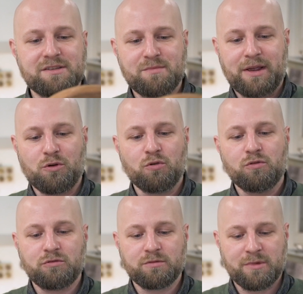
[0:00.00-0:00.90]
is my
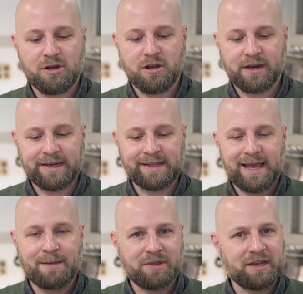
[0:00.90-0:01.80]
old mahogany
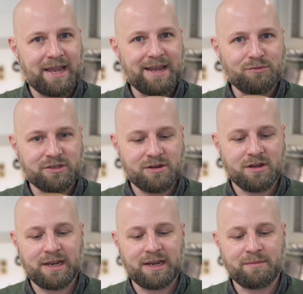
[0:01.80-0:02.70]
lap that Ken was
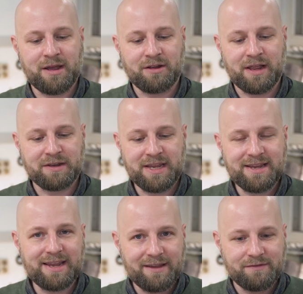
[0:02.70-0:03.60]
talking about, and
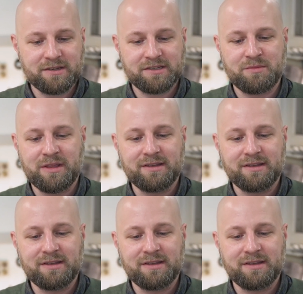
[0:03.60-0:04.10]
he gave this to me.